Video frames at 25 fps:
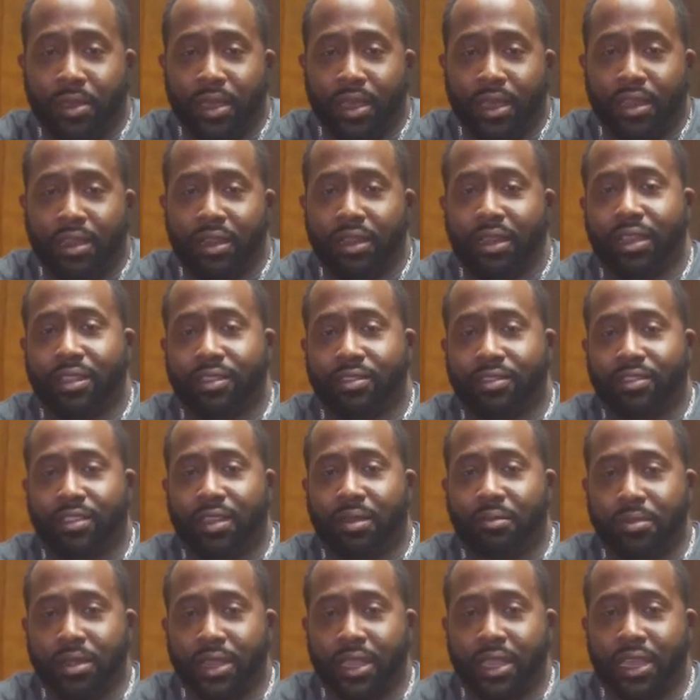been
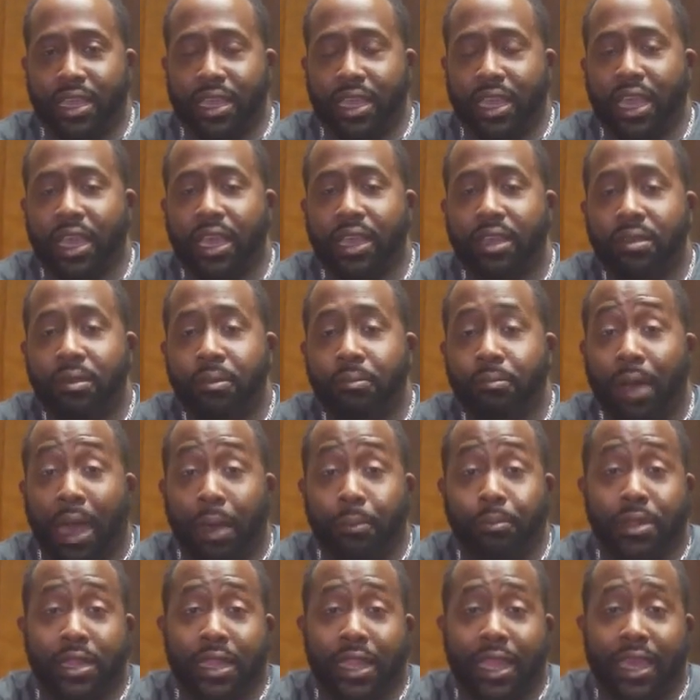assembling
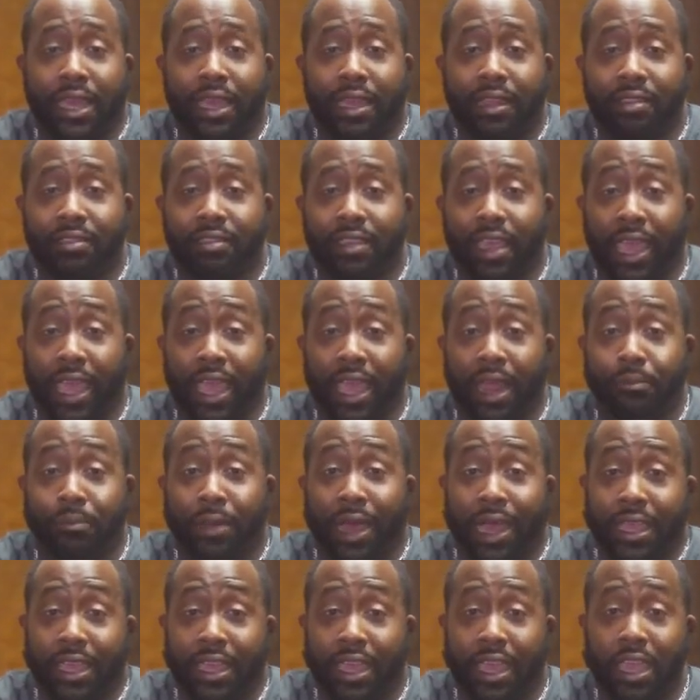my plans and
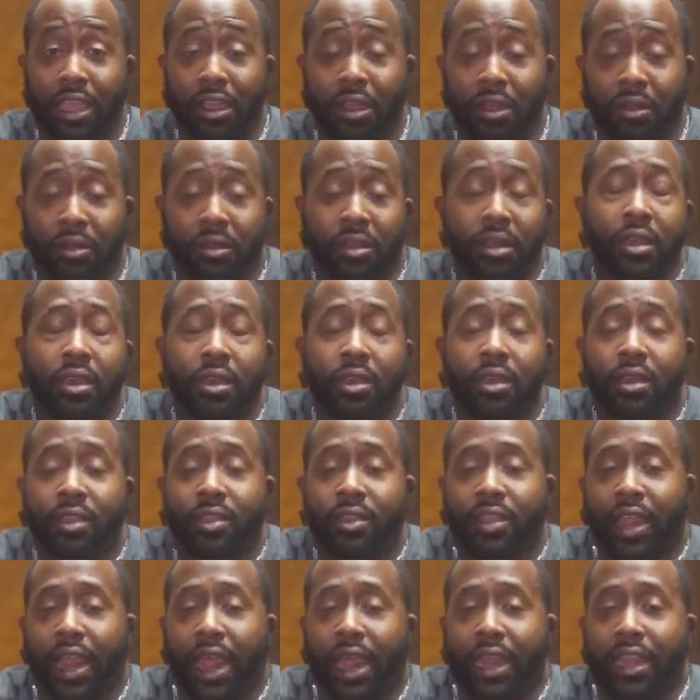my gear
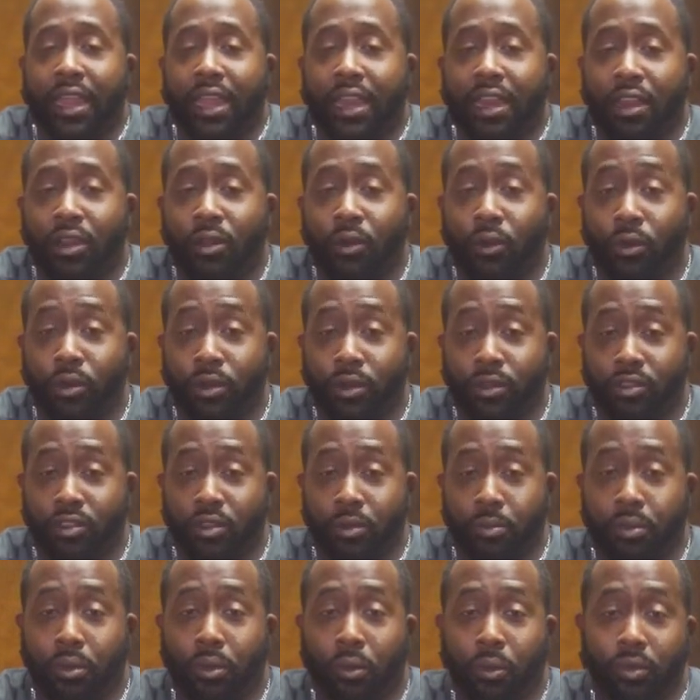that I need in order
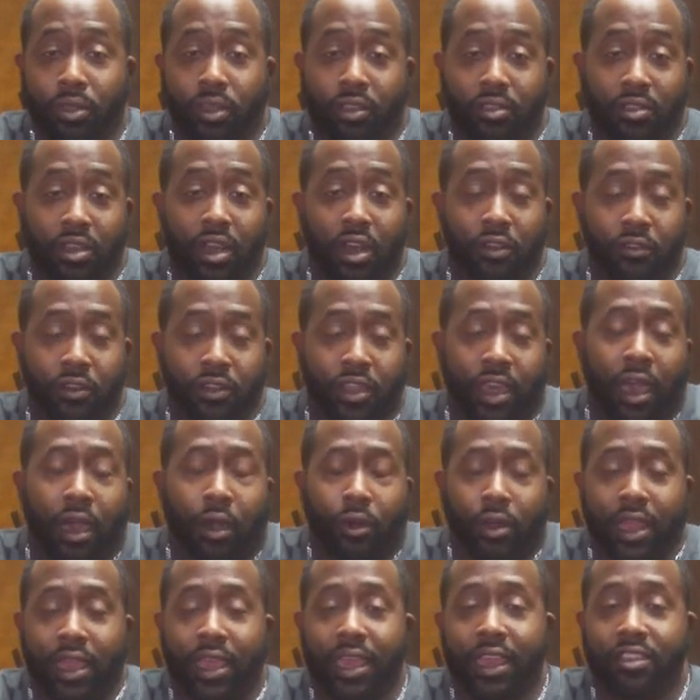to pull this off
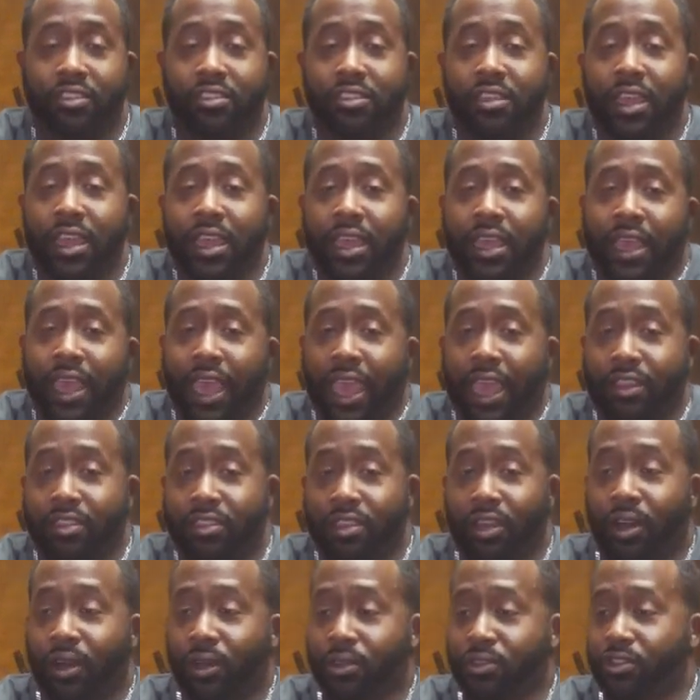without a hitch, and
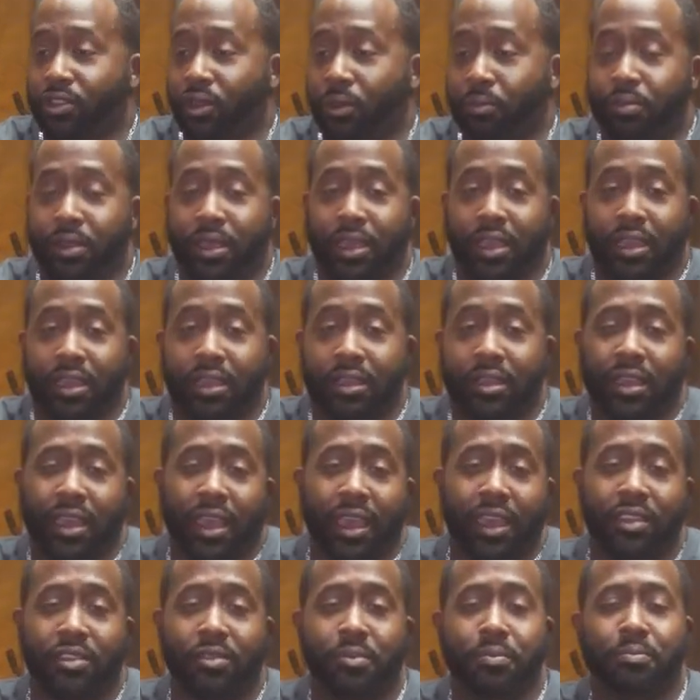to also be
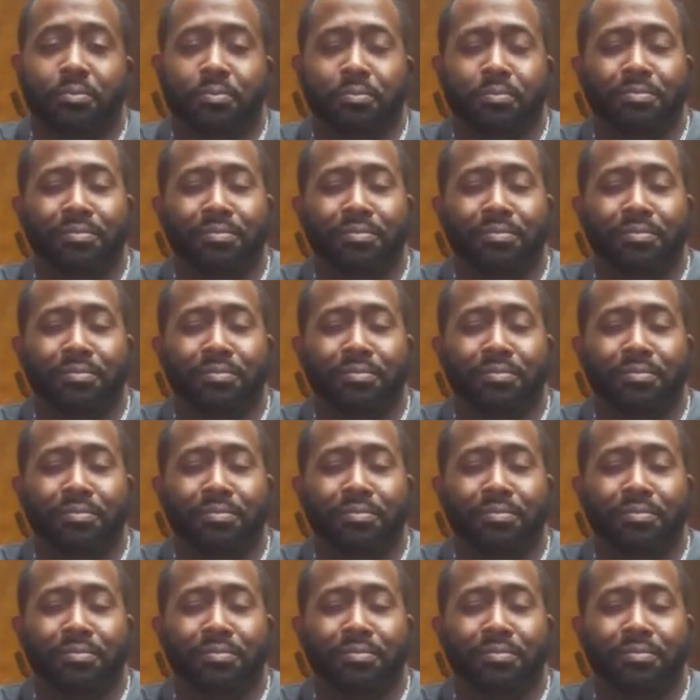as